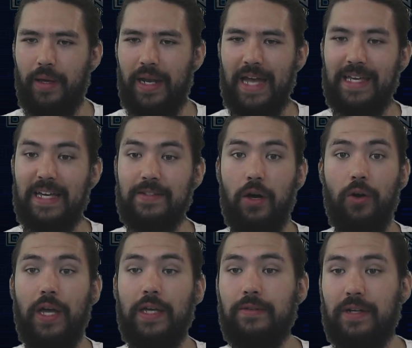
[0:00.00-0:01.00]
I guess. Okay,
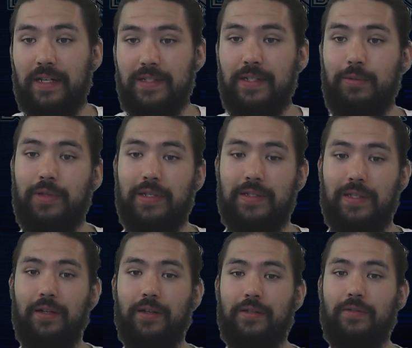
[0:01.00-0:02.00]
so I guess that's what the skill
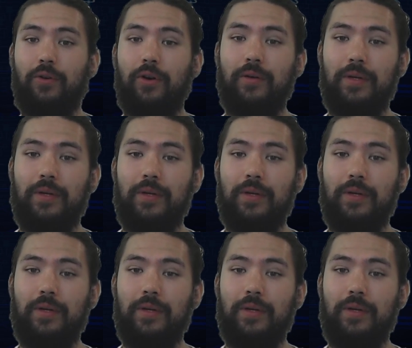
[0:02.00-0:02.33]
is for.